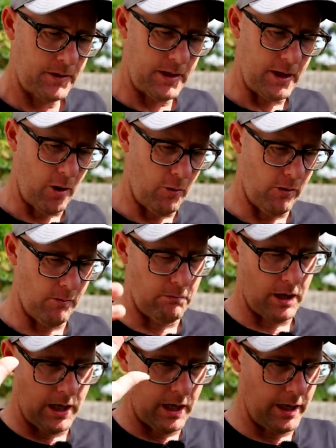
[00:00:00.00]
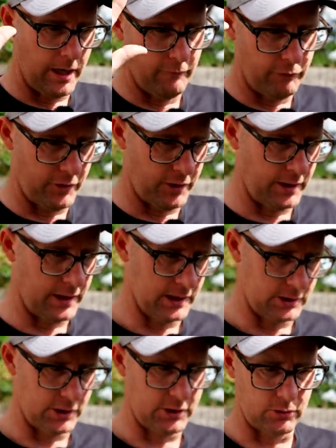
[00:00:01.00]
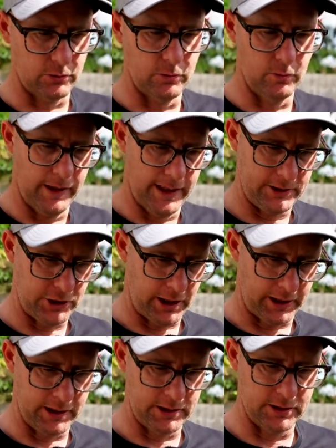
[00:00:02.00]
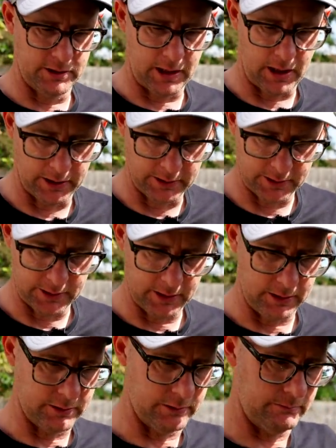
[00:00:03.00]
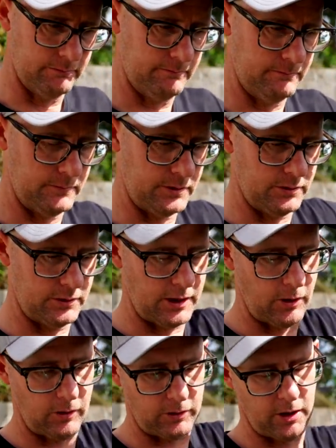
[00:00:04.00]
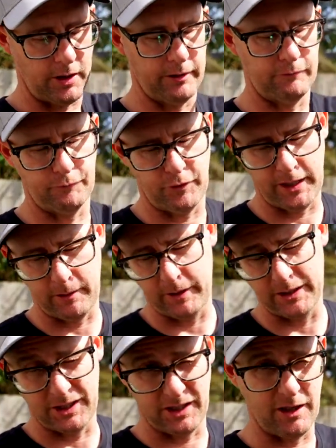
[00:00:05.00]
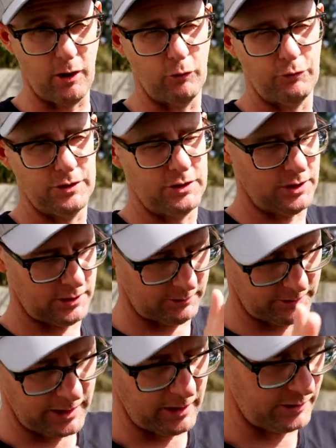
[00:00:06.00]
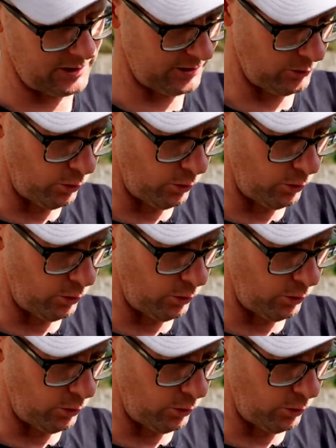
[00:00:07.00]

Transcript: you know, all burn everything, let's just all wear jackets and ties still and so that kind of thing, which in golf is just, you know, it's just